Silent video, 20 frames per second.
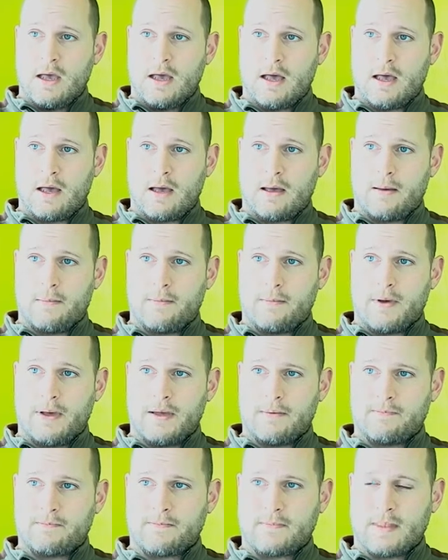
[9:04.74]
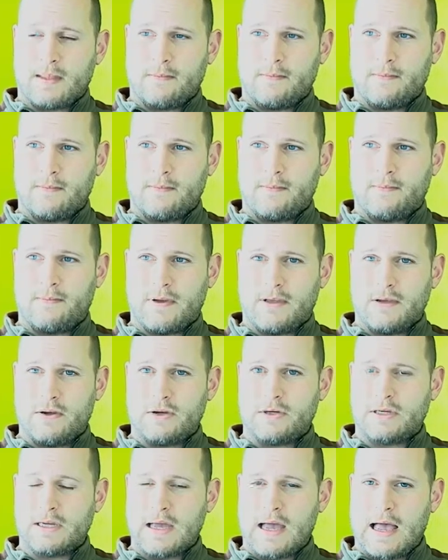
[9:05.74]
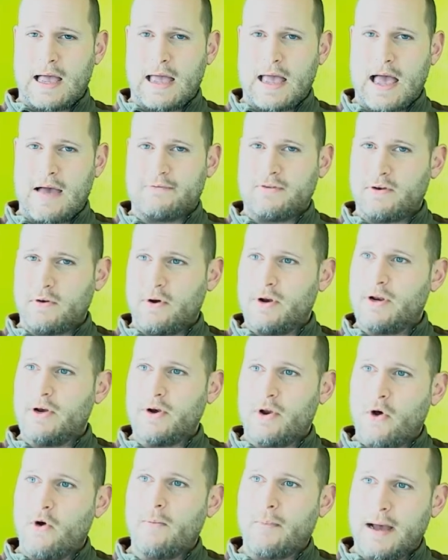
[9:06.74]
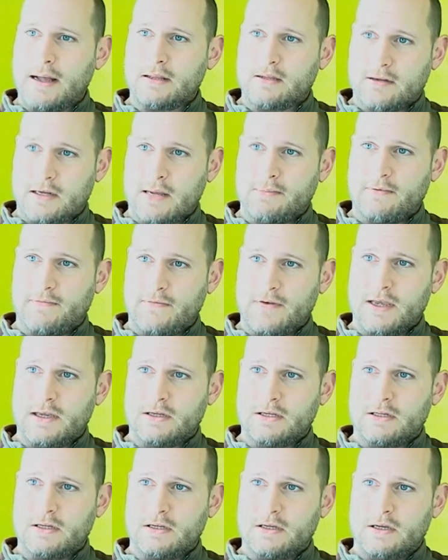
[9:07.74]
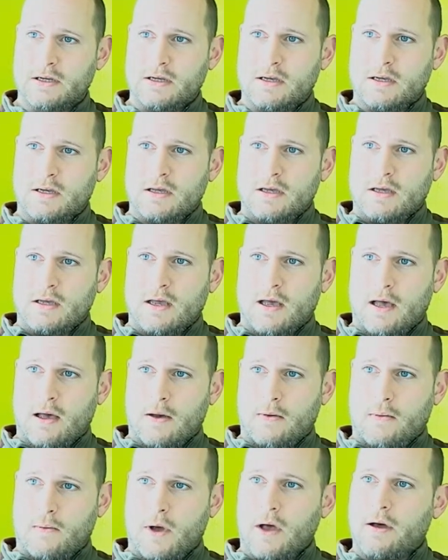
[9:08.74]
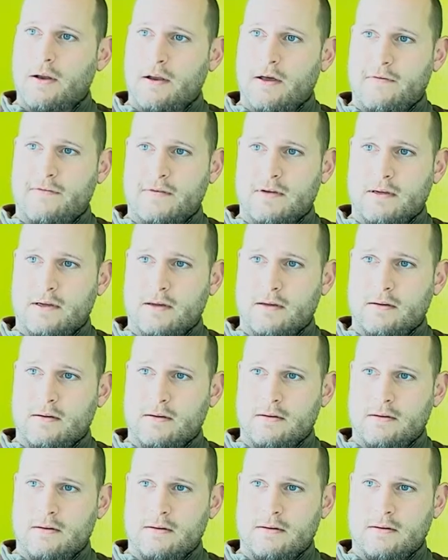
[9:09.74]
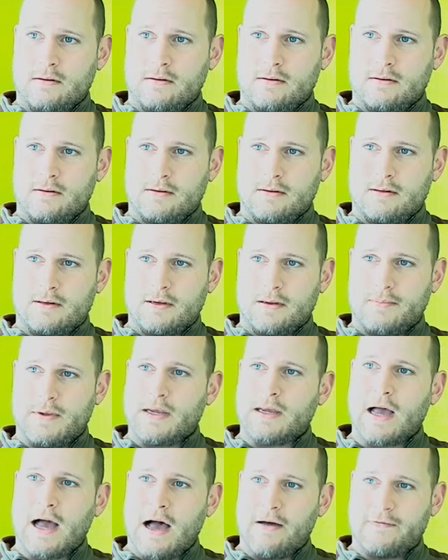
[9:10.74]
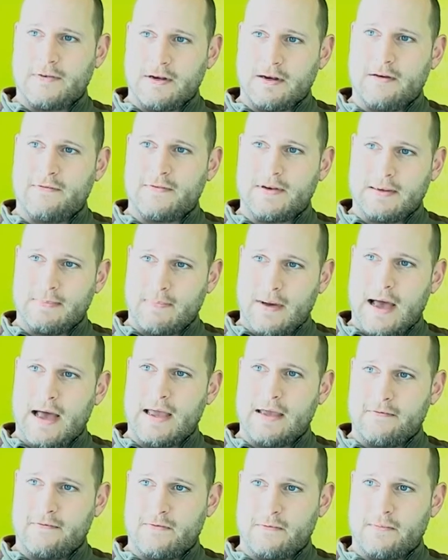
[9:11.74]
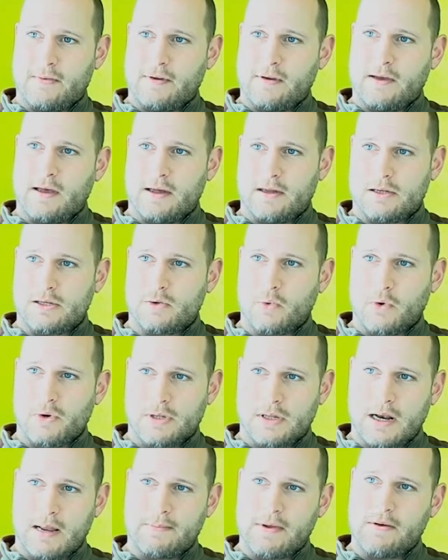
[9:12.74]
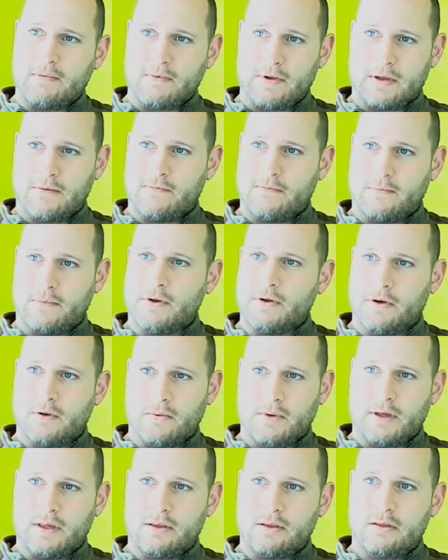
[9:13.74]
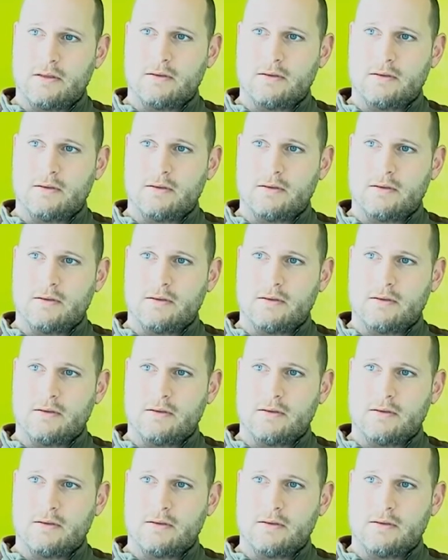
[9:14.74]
But usually I have to already know about this type of fish well enough to be confident enough to buy it from a source that I'm not really familiar with.